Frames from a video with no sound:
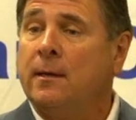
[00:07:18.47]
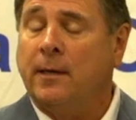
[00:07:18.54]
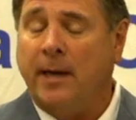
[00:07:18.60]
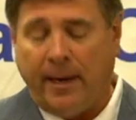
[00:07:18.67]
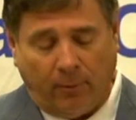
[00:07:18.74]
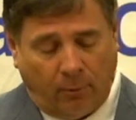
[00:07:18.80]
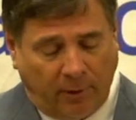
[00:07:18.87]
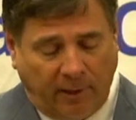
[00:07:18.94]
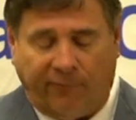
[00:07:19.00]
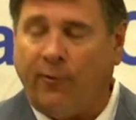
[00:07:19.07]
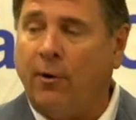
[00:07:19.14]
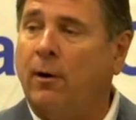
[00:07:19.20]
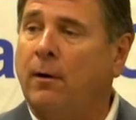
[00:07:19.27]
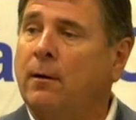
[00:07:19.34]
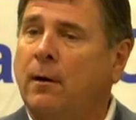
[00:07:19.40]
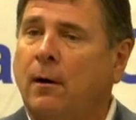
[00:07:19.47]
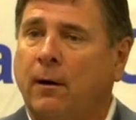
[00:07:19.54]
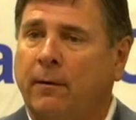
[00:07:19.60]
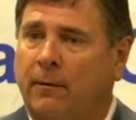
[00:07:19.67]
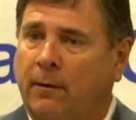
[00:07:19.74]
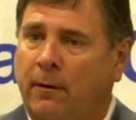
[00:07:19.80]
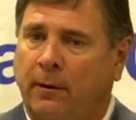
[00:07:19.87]
Not only for
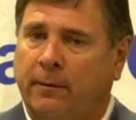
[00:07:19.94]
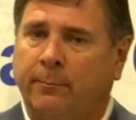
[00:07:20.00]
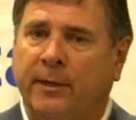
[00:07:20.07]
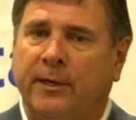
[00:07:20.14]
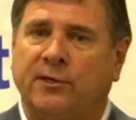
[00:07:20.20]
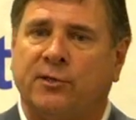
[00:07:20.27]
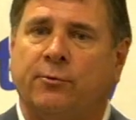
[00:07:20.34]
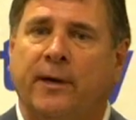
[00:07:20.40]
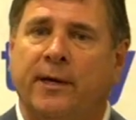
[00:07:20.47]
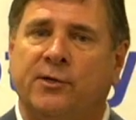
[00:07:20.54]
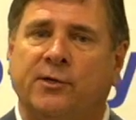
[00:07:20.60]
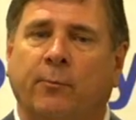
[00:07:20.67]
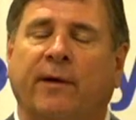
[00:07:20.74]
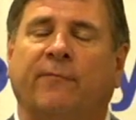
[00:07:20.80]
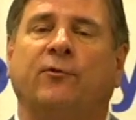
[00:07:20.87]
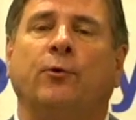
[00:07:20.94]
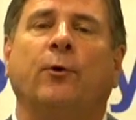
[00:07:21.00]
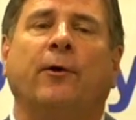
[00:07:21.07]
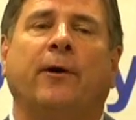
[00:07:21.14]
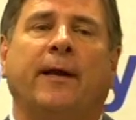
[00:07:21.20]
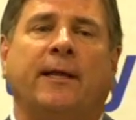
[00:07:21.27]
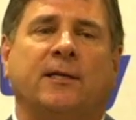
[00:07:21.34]
our administration, we have
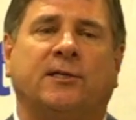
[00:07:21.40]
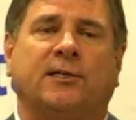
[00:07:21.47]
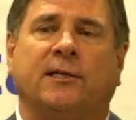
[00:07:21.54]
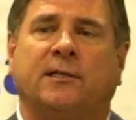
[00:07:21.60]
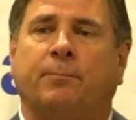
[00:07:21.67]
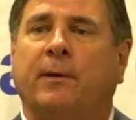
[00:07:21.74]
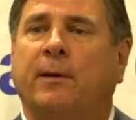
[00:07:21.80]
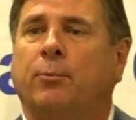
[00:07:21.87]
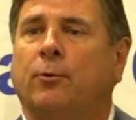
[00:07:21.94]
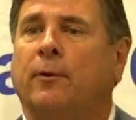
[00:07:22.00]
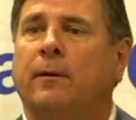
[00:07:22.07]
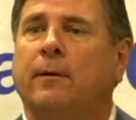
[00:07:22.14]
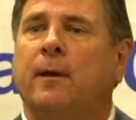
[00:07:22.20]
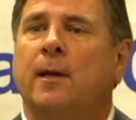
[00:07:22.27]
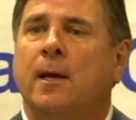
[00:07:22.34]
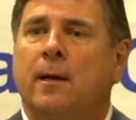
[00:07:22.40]
286 people